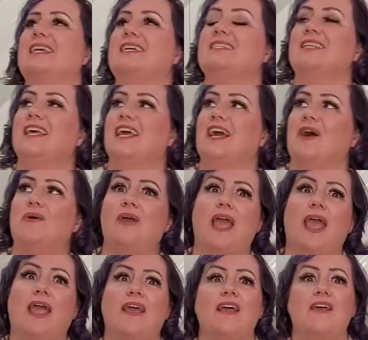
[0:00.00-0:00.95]
he's like,
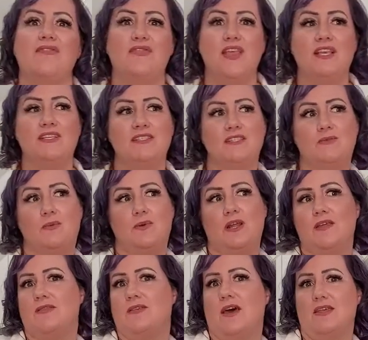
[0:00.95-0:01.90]
okay, this is what
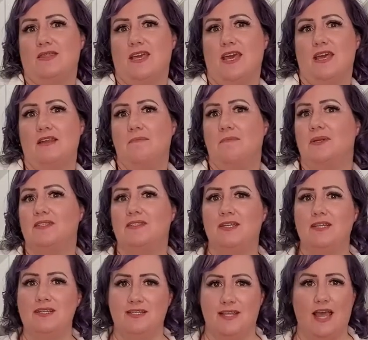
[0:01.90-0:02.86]
I thought then, but
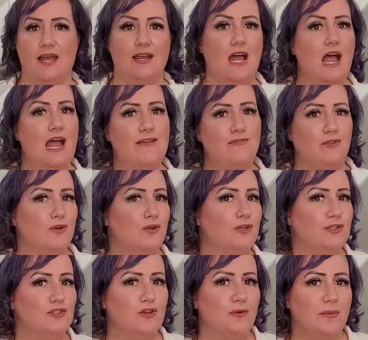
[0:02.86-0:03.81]
since then I've
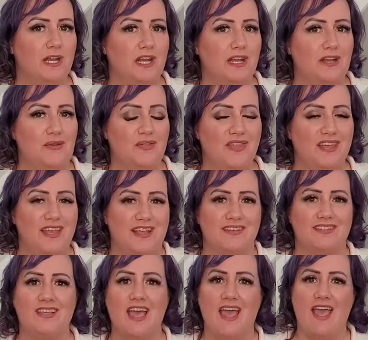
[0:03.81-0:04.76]
learned so many new
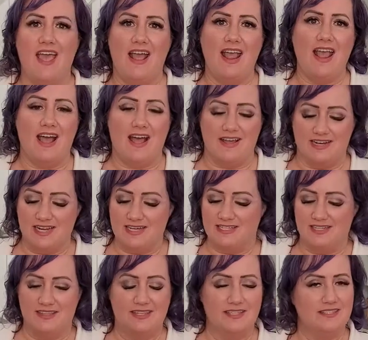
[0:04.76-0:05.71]
things and I
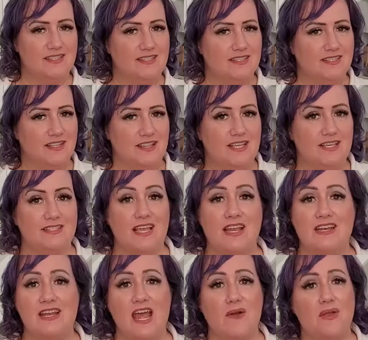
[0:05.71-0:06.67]
did this and this and this,
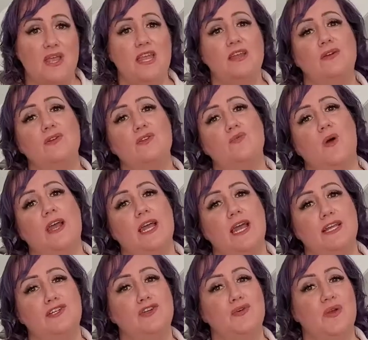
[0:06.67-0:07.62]
and now here's why
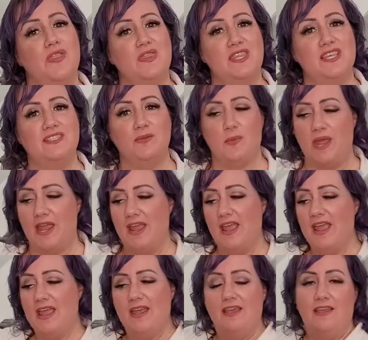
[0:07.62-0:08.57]
I do it this way.
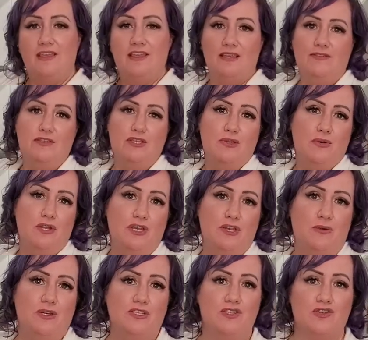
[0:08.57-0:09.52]
Gives you a
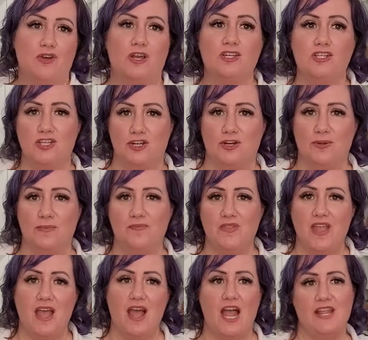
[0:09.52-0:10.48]
new instructional,
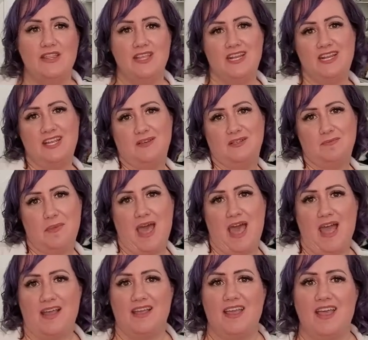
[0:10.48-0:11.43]
and then he goes
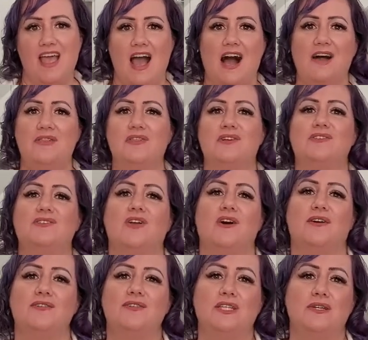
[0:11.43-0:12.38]
back. And there's
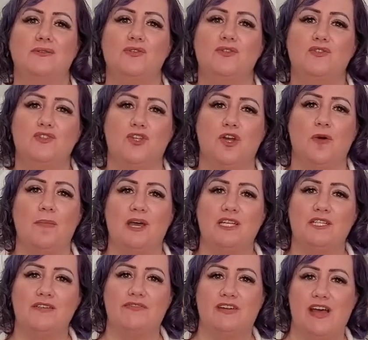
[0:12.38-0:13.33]
also so
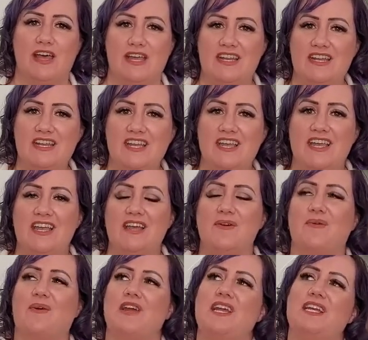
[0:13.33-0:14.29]
much fun
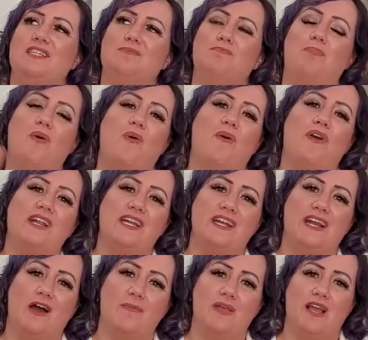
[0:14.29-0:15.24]
where he's
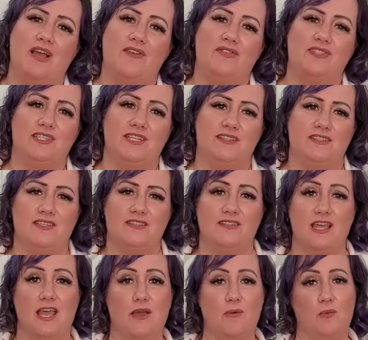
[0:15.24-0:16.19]
pointing out behind the scenes.
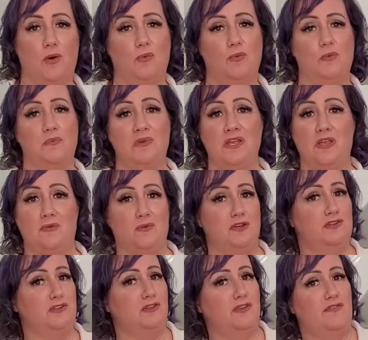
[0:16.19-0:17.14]
He's like, well, when we
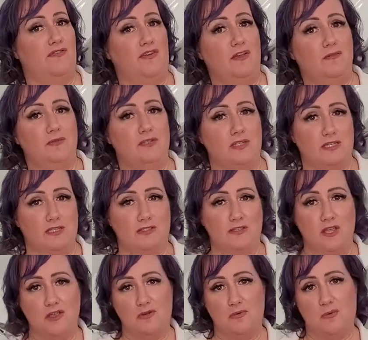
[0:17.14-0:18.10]
originally filmed
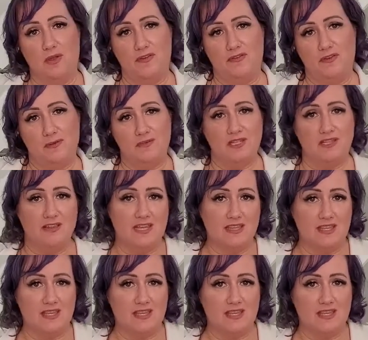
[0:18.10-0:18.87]
this, we filmed it like